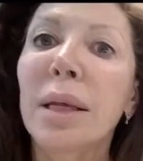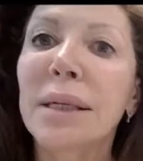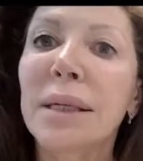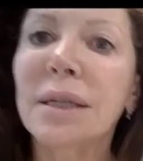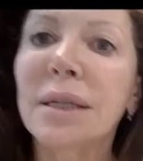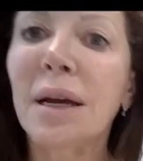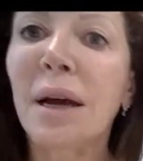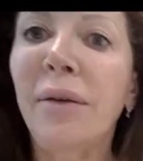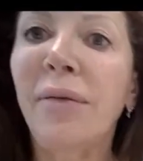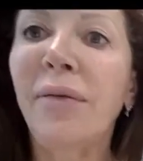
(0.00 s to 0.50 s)
This
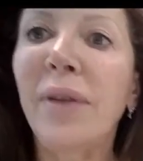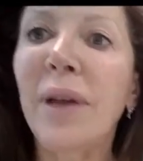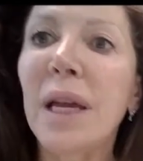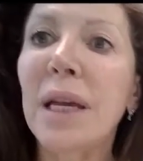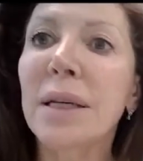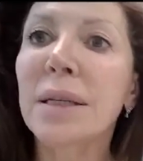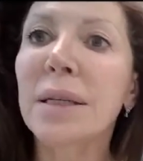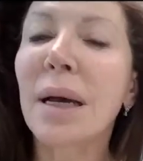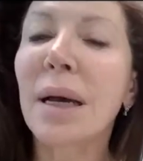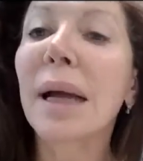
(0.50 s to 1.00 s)
stuff
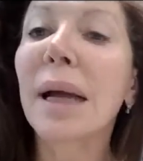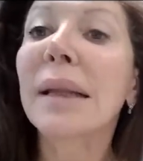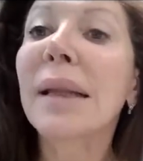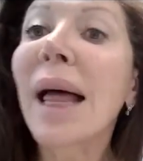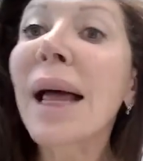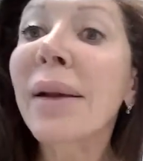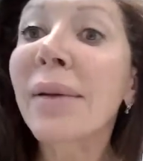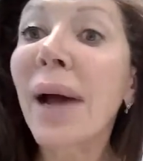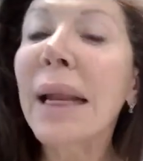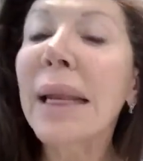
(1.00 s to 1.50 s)
is, I
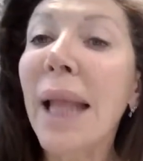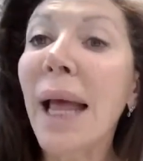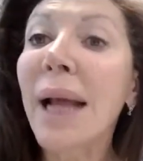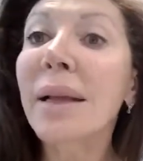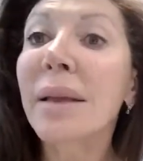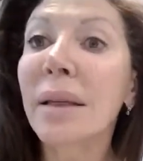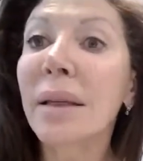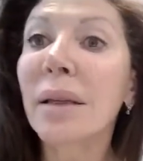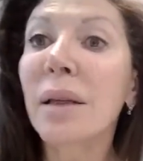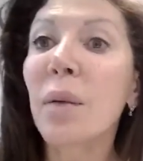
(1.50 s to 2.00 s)

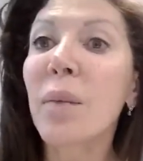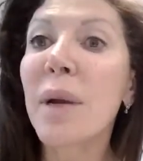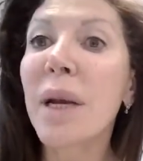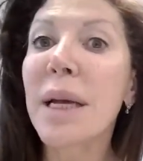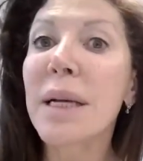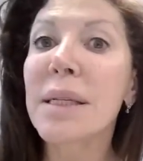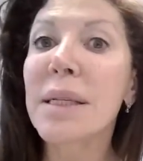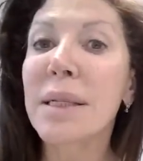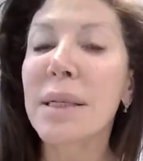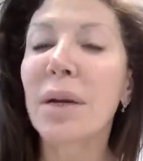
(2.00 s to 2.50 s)
like the
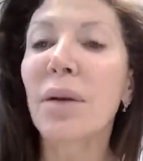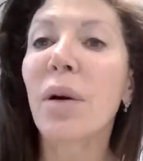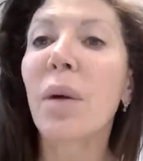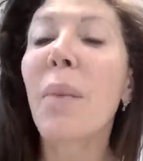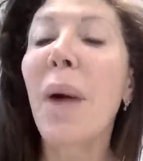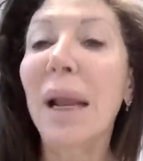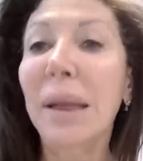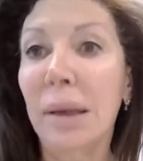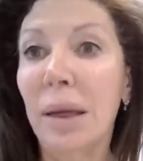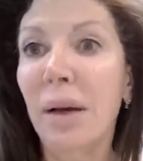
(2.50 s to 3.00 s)
Luminous
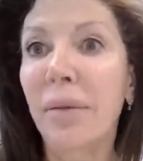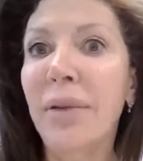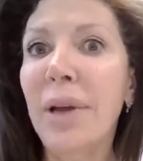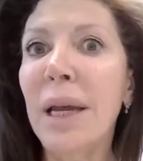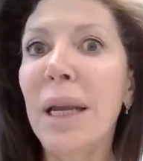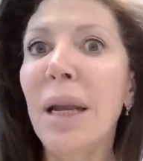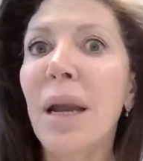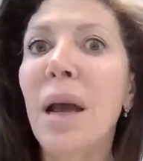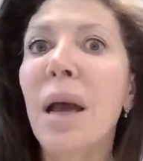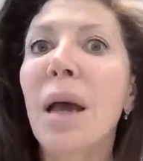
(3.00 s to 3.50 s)
Serum. I love
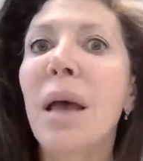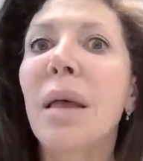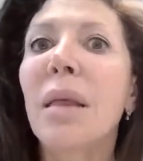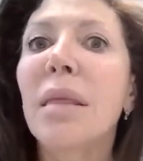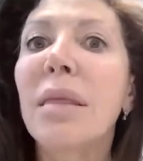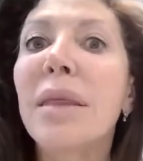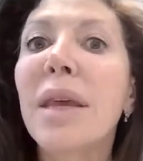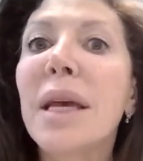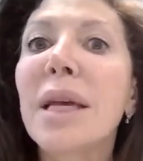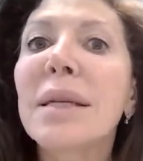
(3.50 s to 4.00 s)
it.
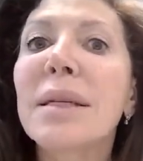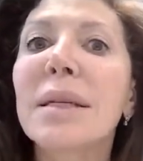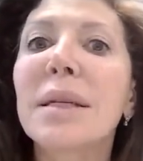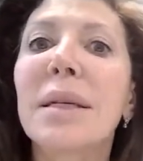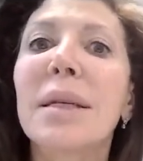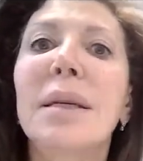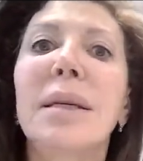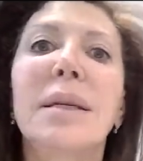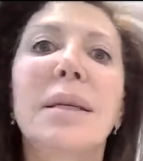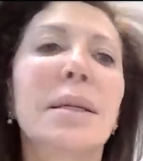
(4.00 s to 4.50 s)

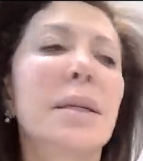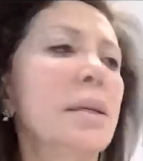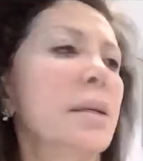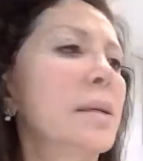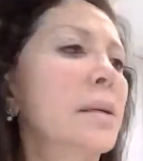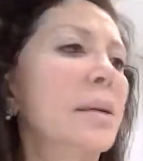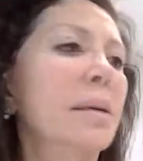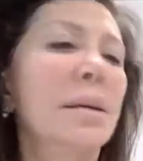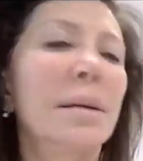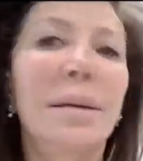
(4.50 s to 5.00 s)
This
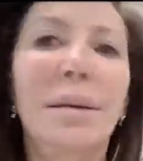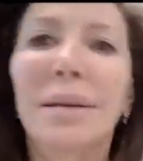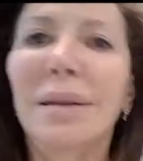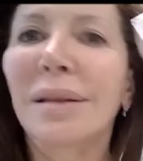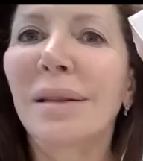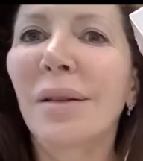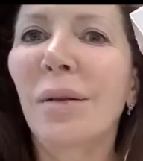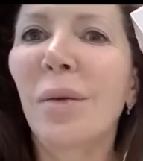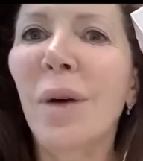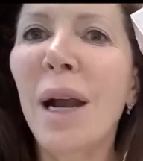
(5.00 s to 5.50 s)
is,
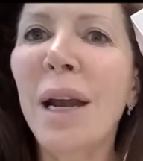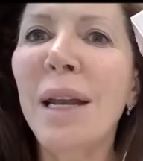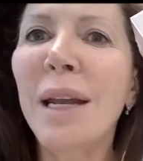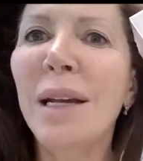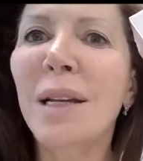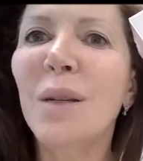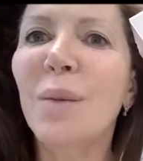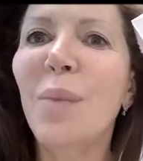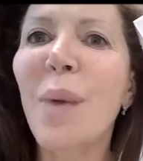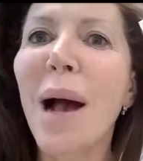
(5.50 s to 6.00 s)
the
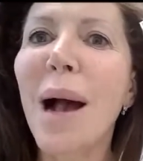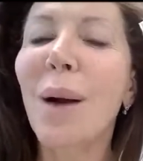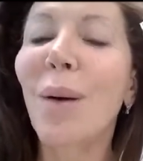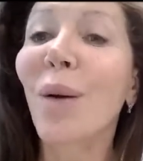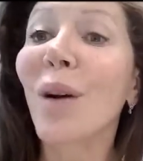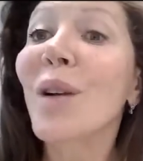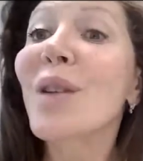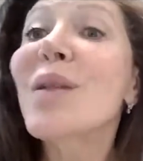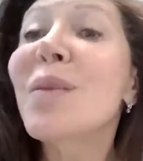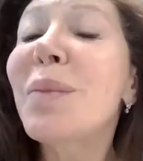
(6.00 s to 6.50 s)
writing's
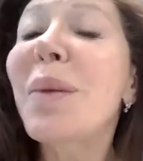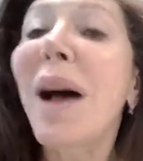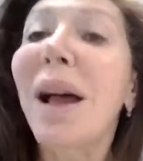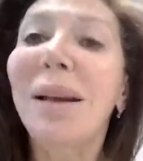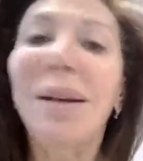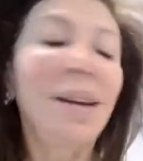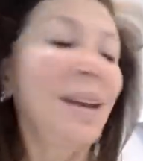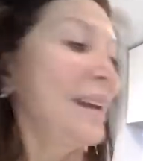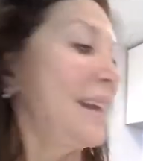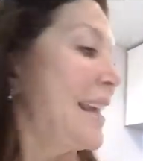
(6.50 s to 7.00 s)
backwards,
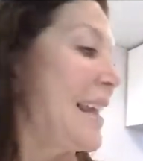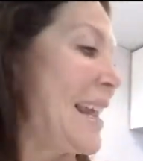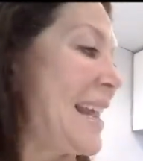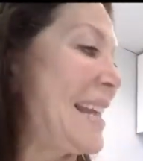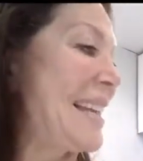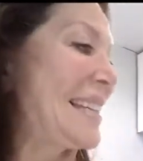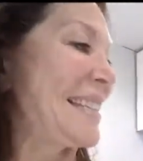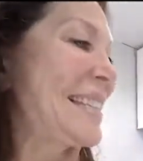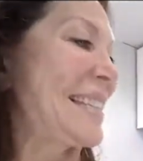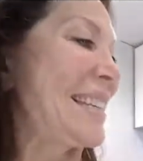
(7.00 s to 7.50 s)
but
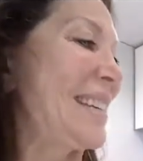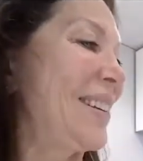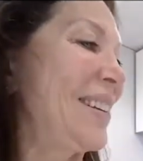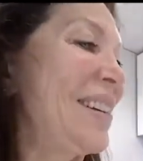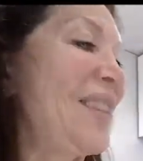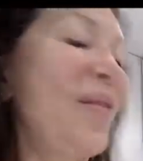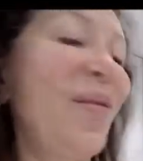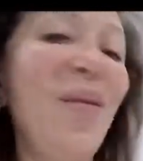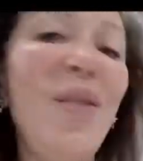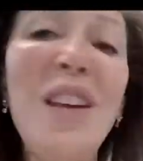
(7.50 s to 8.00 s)

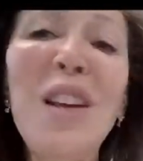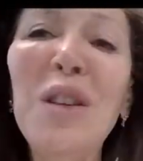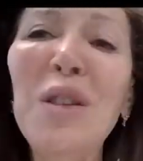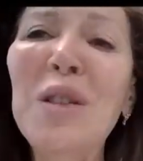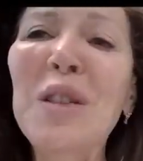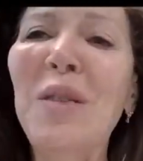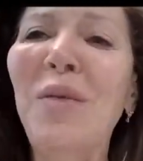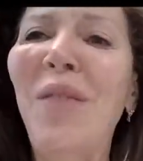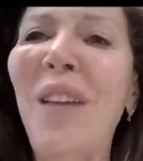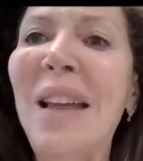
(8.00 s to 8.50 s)
it
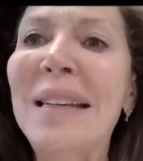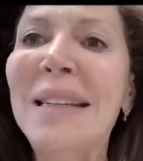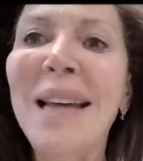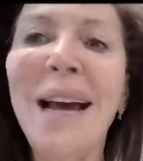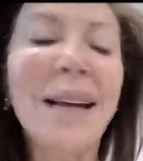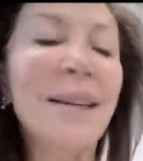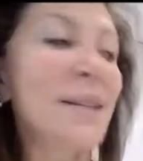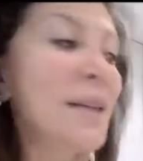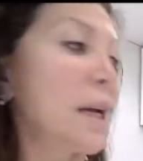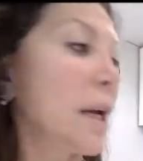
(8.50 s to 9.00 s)
feels
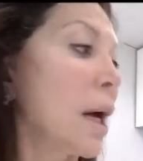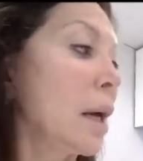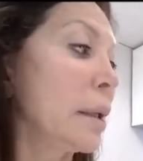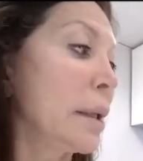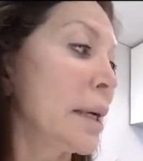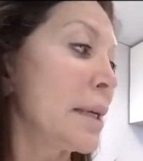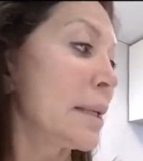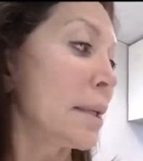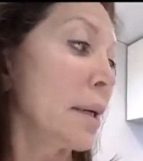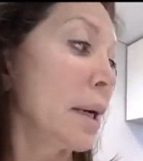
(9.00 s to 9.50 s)
fantastic,
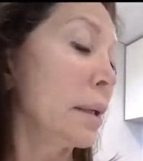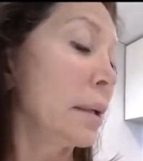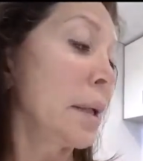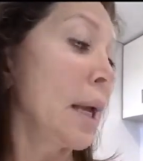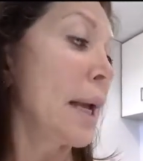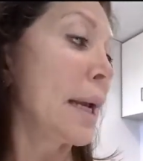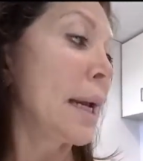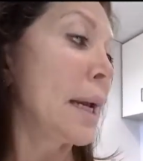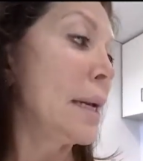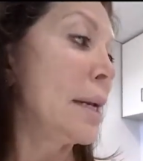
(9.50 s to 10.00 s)

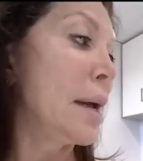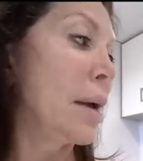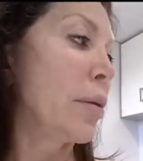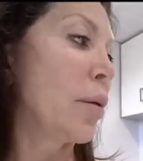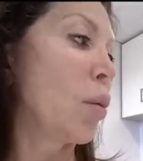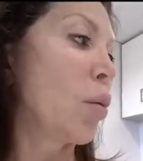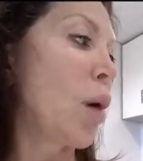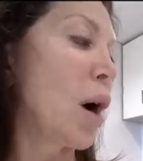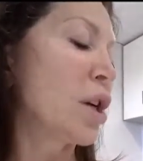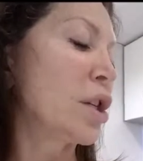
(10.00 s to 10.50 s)
unlike any
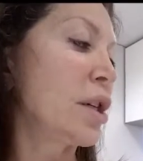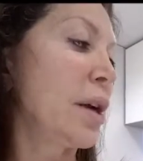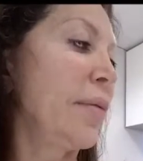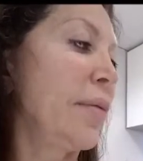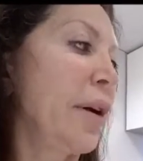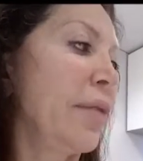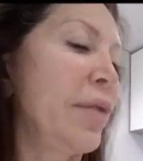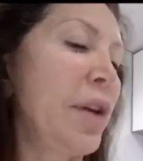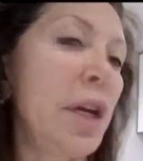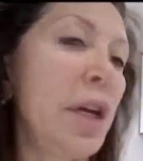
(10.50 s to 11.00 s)
other wash
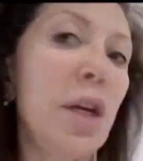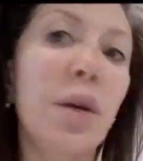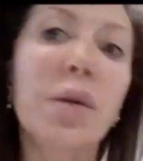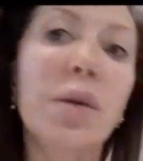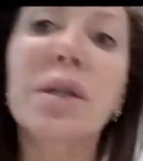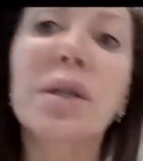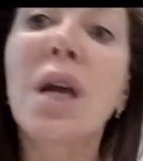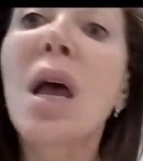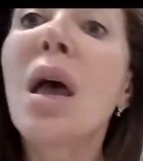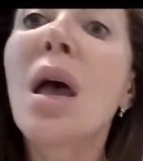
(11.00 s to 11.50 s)
I've ever
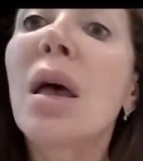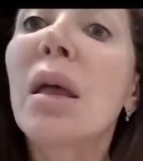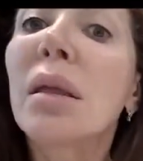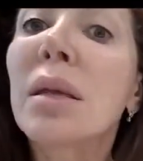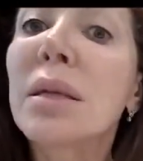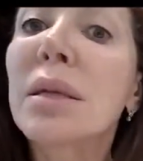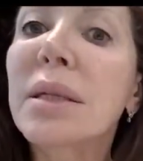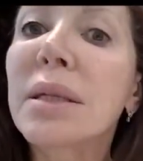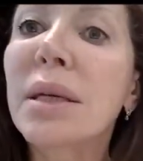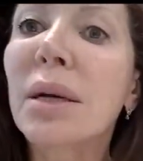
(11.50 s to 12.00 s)
used.
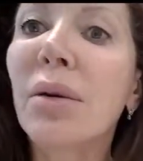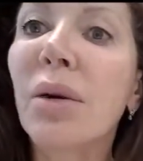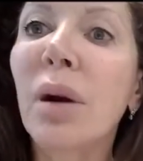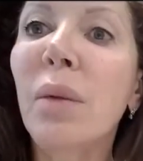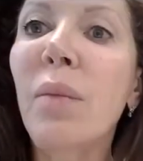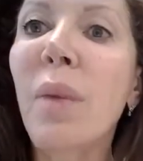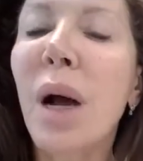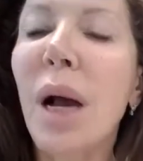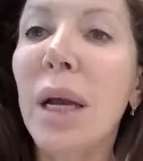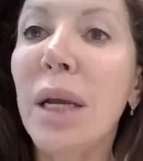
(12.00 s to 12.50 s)
The
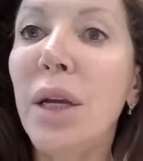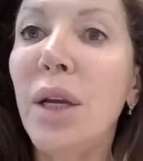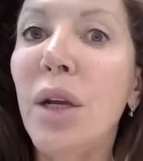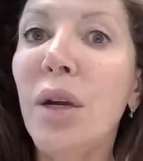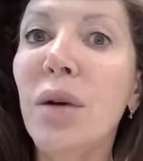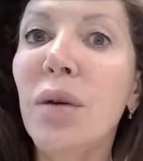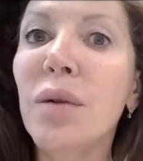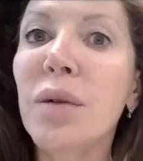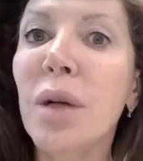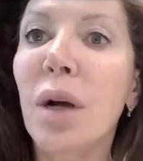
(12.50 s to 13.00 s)
serum I
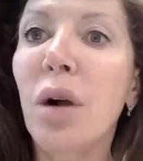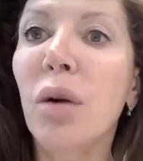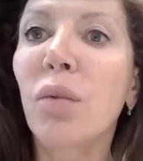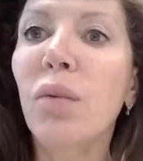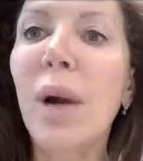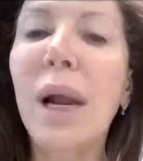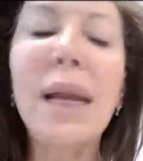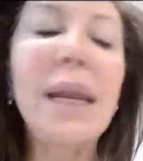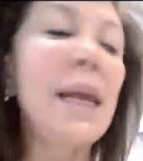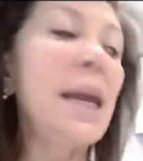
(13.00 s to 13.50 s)
use
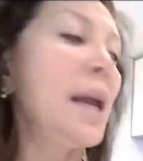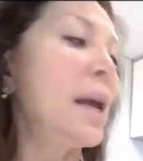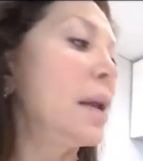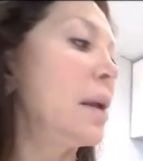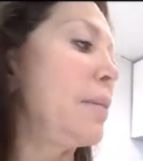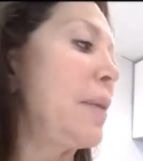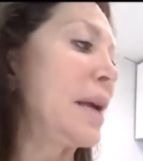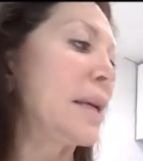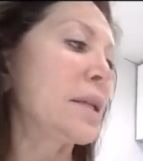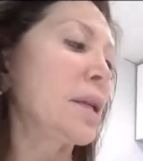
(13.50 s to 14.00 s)
already,
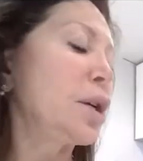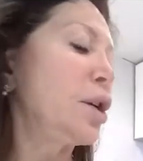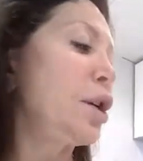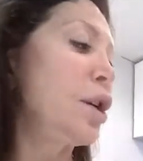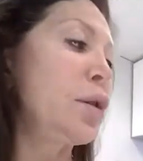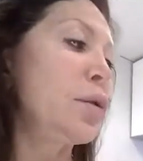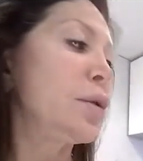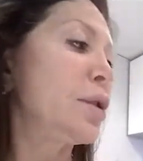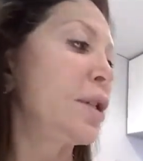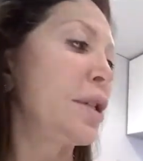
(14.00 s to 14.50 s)
and it makes a
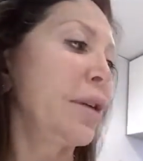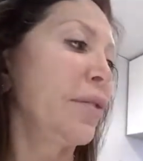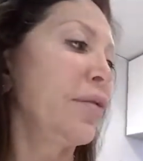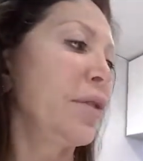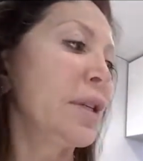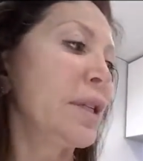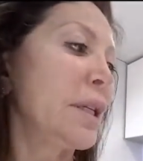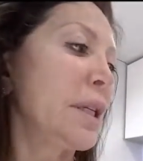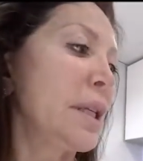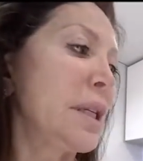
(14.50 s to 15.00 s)
huge
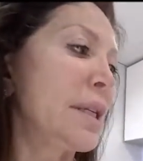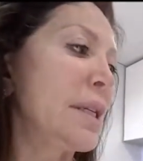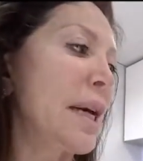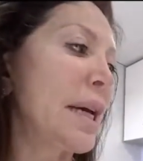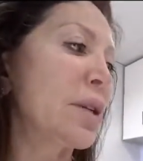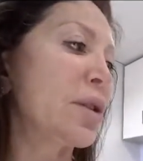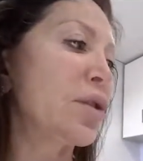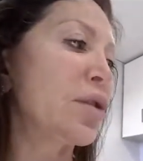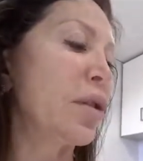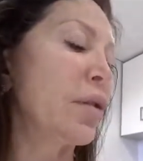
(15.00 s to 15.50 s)
difference in the
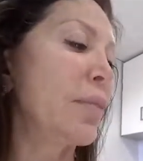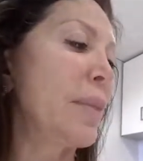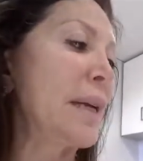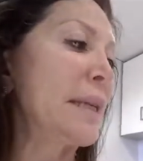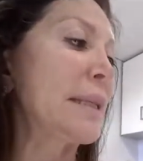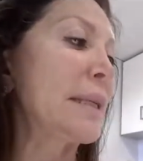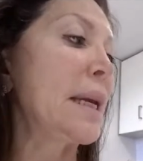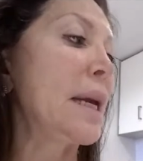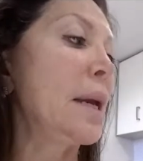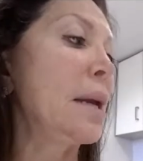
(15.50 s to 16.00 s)
texture of my
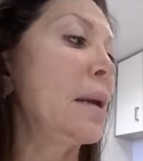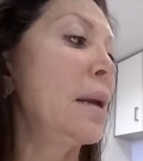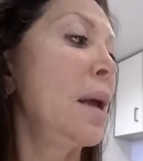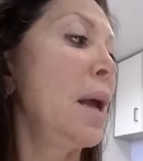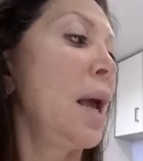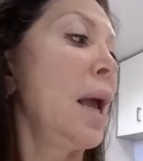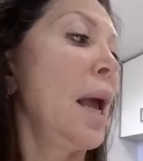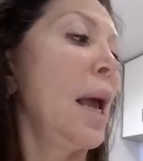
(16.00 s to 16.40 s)
skin.